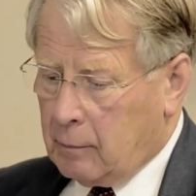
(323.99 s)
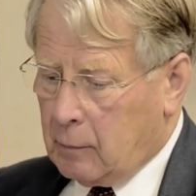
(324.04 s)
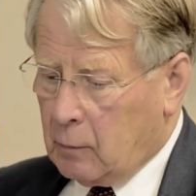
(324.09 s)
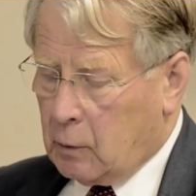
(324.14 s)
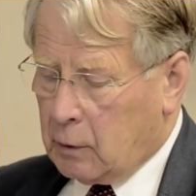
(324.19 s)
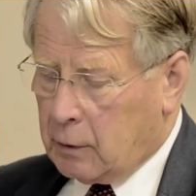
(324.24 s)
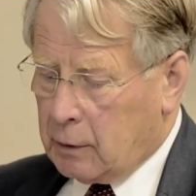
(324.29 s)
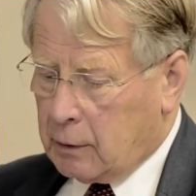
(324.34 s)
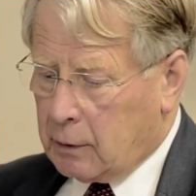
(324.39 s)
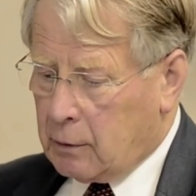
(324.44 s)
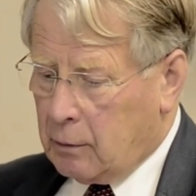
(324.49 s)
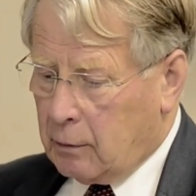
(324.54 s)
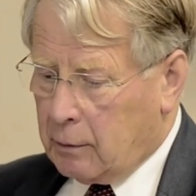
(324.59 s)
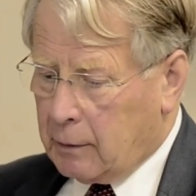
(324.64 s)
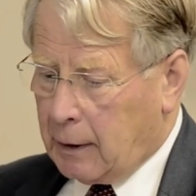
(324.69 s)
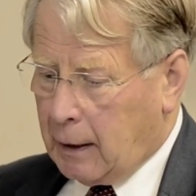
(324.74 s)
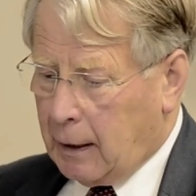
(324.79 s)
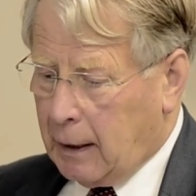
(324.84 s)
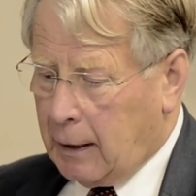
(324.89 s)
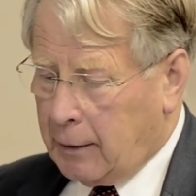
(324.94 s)
what are
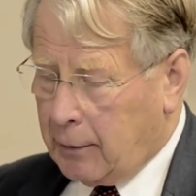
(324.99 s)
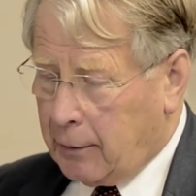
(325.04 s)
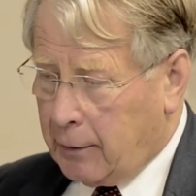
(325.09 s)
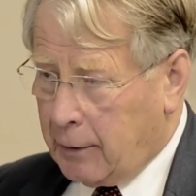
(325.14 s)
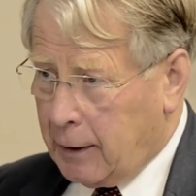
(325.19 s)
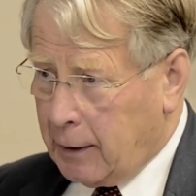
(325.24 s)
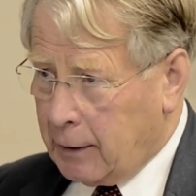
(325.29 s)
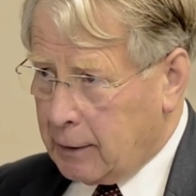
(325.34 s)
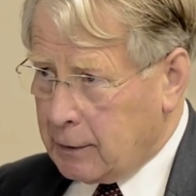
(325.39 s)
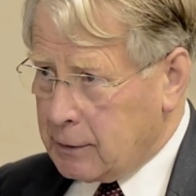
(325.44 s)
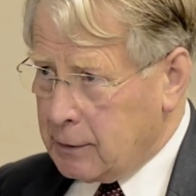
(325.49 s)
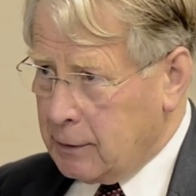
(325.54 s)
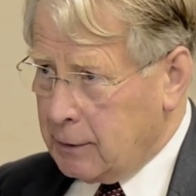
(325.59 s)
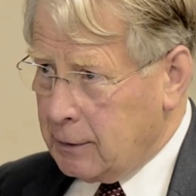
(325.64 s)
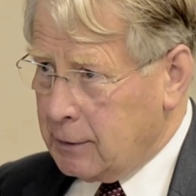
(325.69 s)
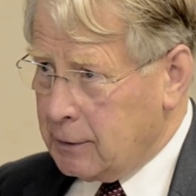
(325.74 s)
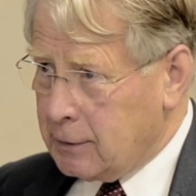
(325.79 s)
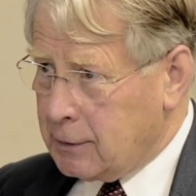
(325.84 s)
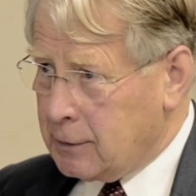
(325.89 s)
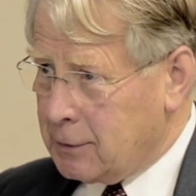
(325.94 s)
called anoraks
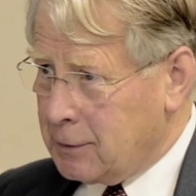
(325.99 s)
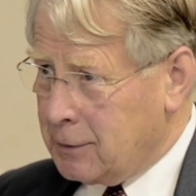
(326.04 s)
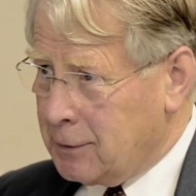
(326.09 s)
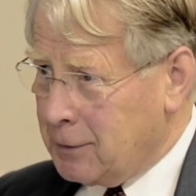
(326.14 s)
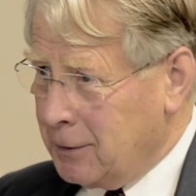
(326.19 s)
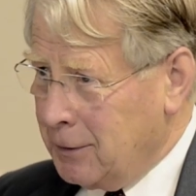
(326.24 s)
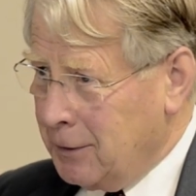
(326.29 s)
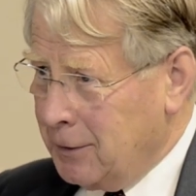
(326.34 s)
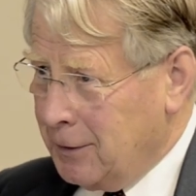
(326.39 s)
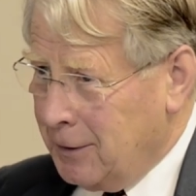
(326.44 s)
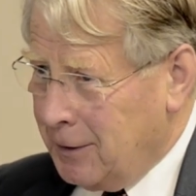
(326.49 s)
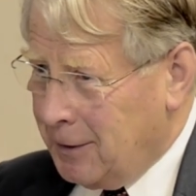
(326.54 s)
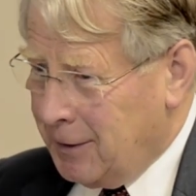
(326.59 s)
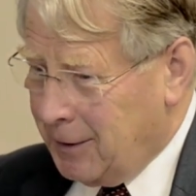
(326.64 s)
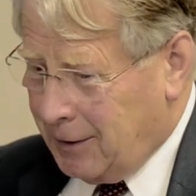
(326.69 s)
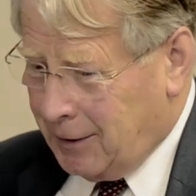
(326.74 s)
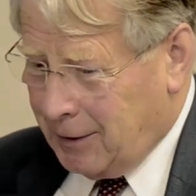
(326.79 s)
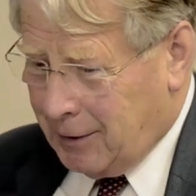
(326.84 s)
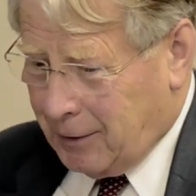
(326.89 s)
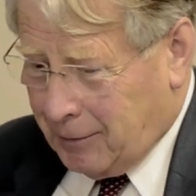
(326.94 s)
in this
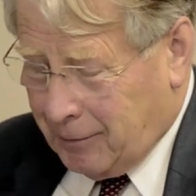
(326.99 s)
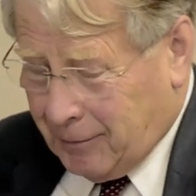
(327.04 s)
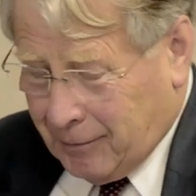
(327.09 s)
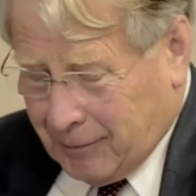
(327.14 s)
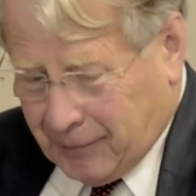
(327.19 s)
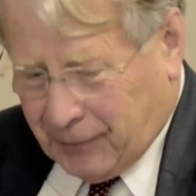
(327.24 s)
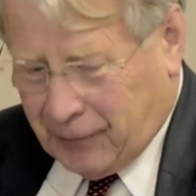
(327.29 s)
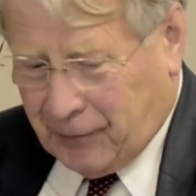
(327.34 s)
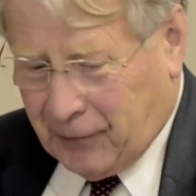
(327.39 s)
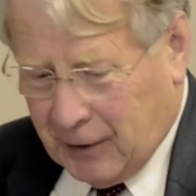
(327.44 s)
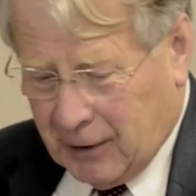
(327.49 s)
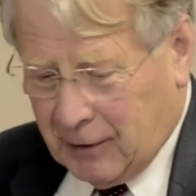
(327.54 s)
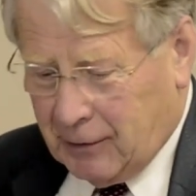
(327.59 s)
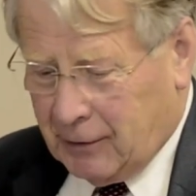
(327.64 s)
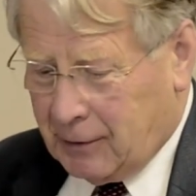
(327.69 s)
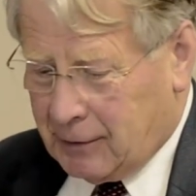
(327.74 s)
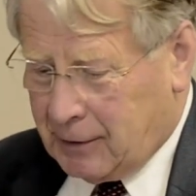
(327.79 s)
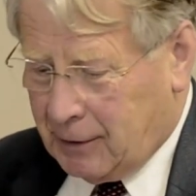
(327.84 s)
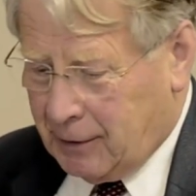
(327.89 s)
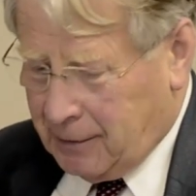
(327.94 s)

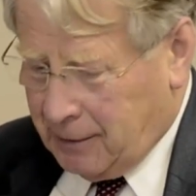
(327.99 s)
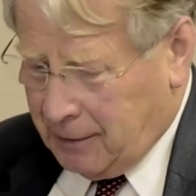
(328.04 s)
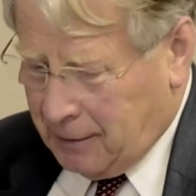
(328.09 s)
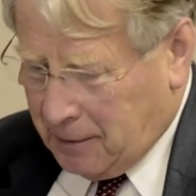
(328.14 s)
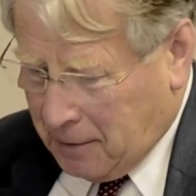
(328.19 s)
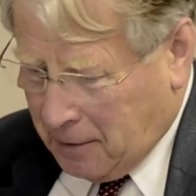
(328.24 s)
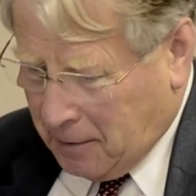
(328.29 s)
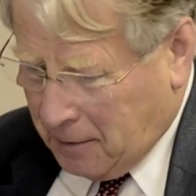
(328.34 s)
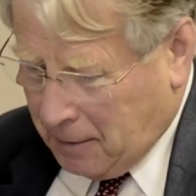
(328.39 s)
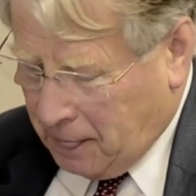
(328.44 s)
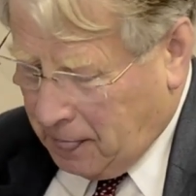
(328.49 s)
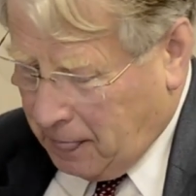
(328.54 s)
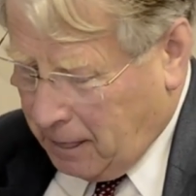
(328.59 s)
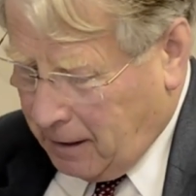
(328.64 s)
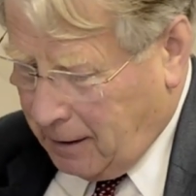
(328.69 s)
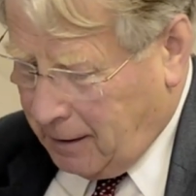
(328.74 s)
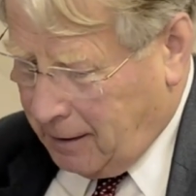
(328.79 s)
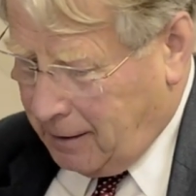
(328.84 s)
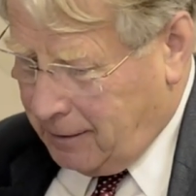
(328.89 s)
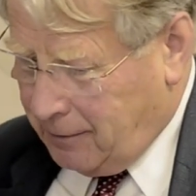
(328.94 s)
field,
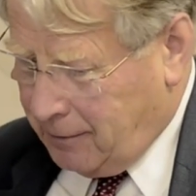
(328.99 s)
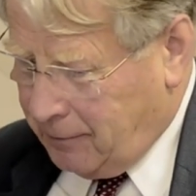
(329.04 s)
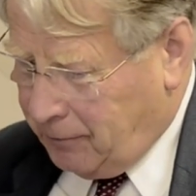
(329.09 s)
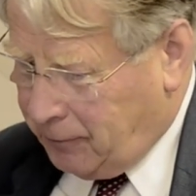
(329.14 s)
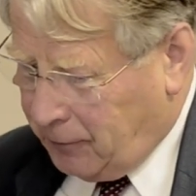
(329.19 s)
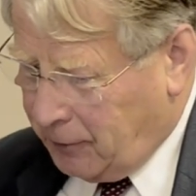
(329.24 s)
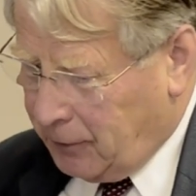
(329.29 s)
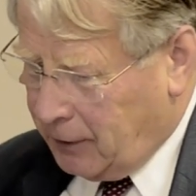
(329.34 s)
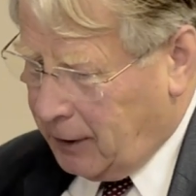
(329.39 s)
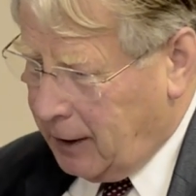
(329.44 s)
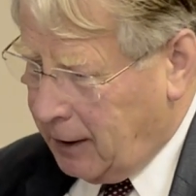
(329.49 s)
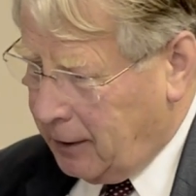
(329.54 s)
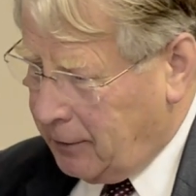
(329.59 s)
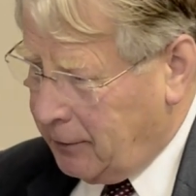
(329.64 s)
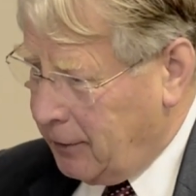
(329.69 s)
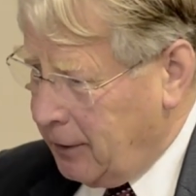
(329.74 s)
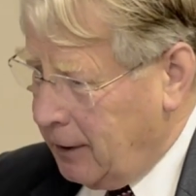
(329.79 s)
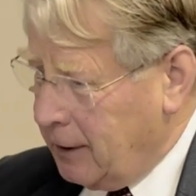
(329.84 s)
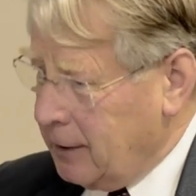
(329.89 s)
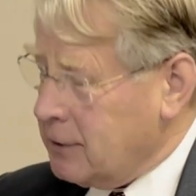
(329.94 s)
for the
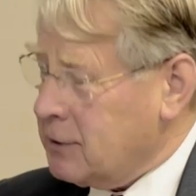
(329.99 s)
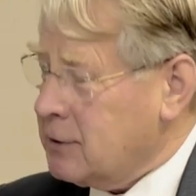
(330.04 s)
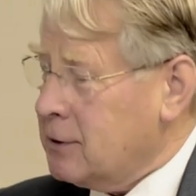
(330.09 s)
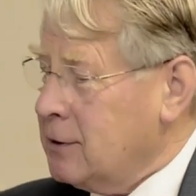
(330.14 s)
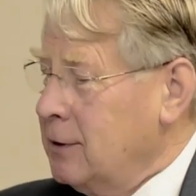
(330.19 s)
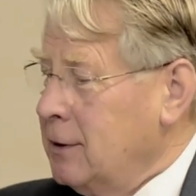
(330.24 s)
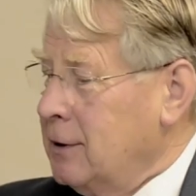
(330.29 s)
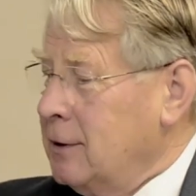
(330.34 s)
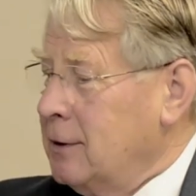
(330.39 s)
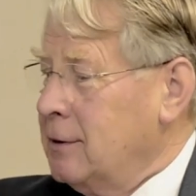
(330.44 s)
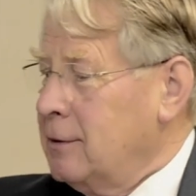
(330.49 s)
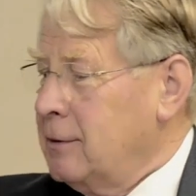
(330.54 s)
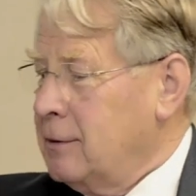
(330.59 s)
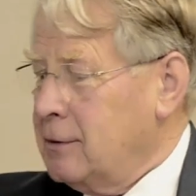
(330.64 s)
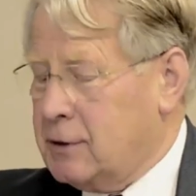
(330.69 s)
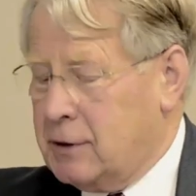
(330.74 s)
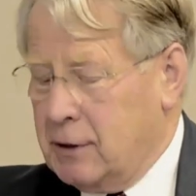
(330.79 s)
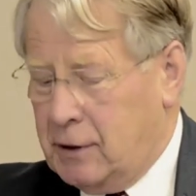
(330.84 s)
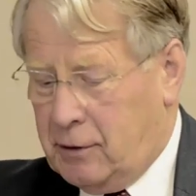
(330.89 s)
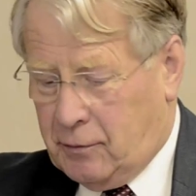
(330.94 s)
anoraks, the
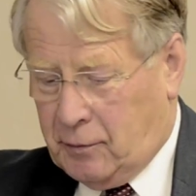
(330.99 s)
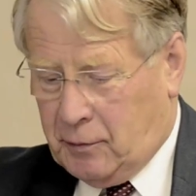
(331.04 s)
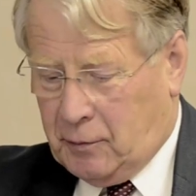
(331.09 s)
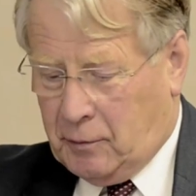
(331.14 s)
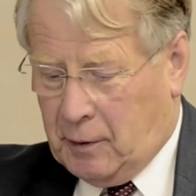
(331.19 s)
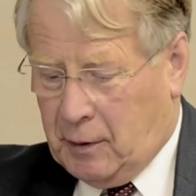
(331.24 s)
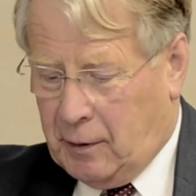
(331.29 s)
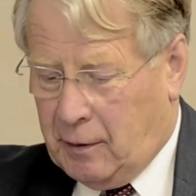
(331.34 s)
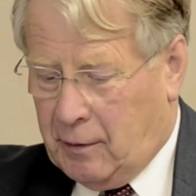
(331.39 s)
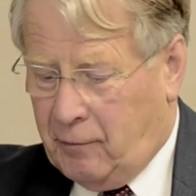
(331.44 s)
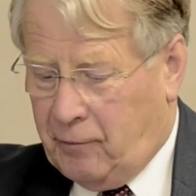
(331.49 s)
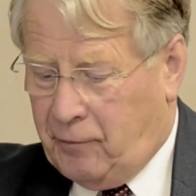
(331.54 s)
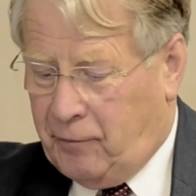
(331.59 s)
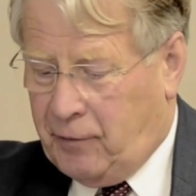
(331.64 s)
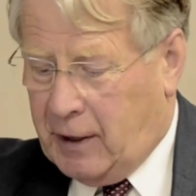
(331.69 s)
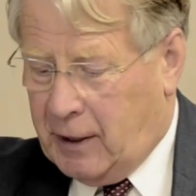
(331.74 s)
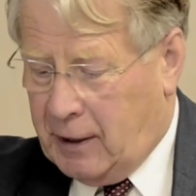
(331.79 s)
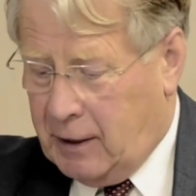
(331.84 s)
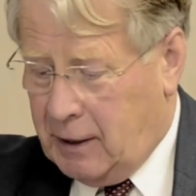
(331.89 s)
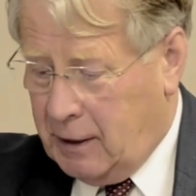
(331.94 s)
scene would be
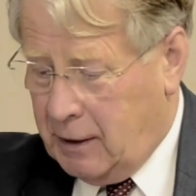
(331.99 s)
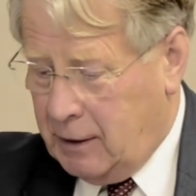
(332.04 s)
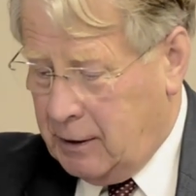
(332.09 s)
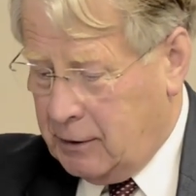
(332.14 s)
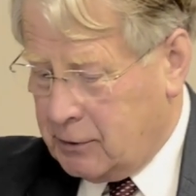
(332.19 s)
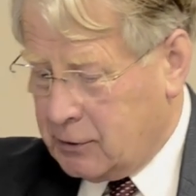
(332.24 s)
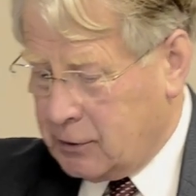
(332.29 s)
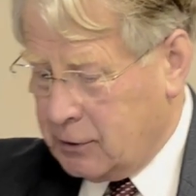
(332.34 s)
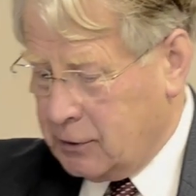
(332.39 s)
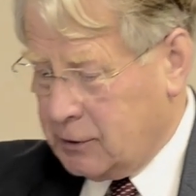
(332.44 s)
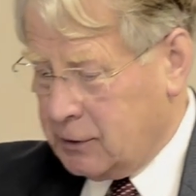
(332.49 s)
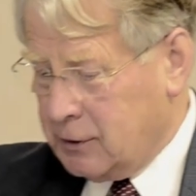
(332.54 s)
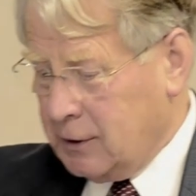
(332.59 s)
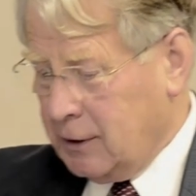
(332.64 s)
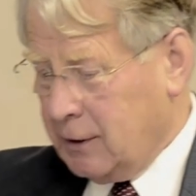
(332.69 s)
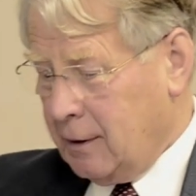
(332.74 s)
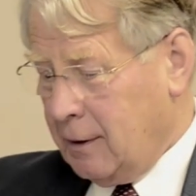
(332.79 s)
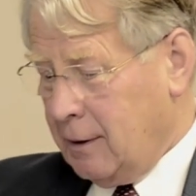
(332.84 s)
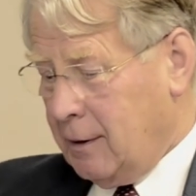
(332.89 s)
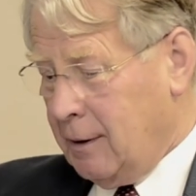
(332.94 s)
very
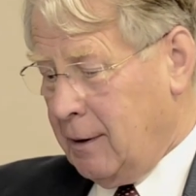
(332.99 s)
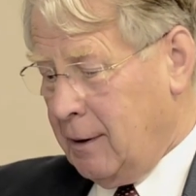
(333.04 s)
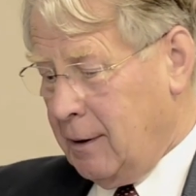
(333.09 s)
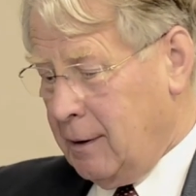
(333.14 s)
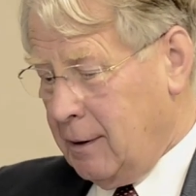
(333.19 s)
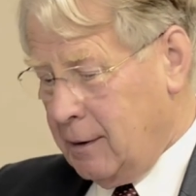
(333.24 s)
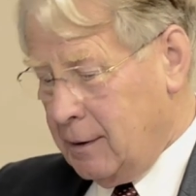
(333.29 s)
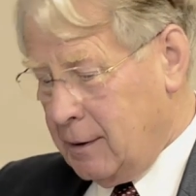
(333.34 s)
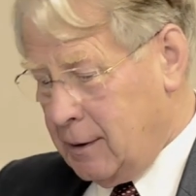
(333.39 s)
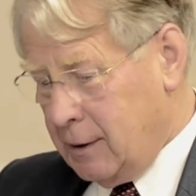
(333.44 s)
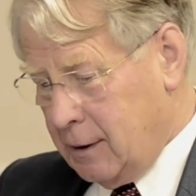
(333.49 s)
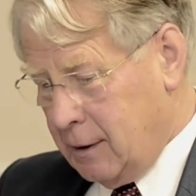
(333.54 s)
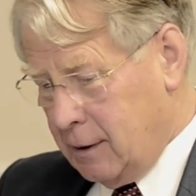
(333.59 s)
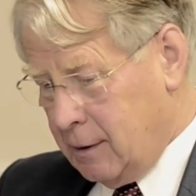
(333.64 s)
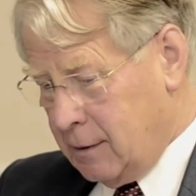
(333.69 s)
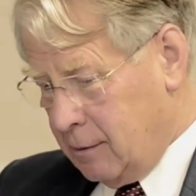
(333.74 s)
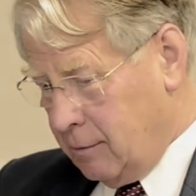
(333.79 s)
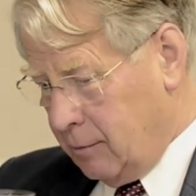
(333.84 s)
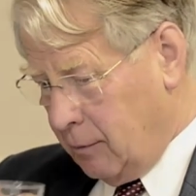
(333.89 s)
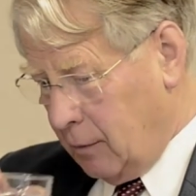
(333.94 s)
interesting
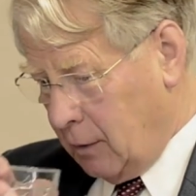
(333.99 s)
indeed.